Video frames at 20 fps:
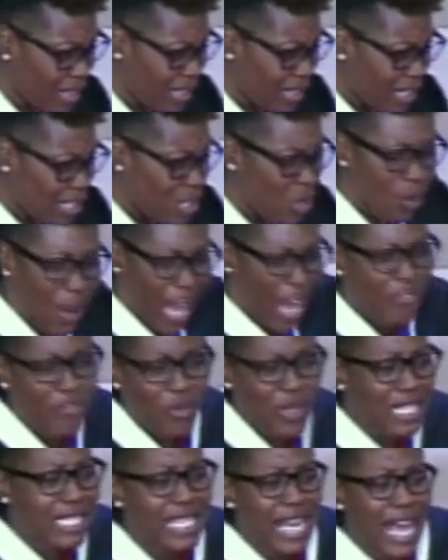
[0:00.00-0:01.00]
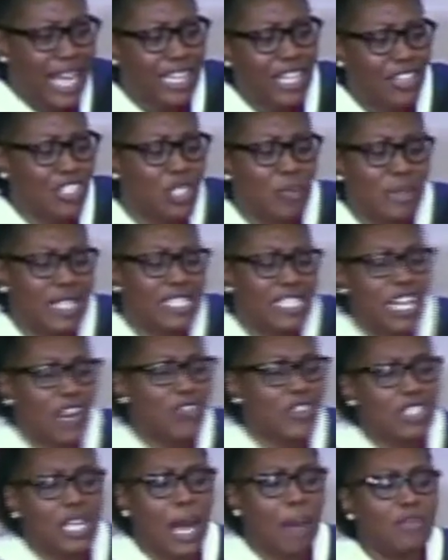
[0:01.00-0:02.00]
So every day, there should be
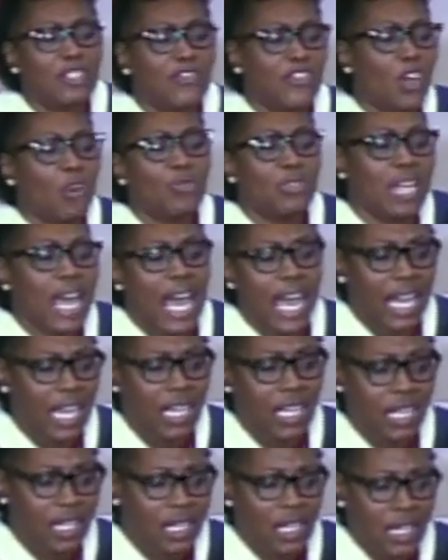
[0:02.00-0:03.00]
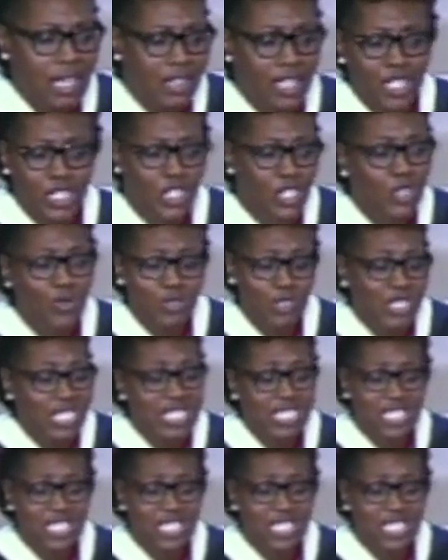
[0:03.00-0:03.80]
several times of your day that you are just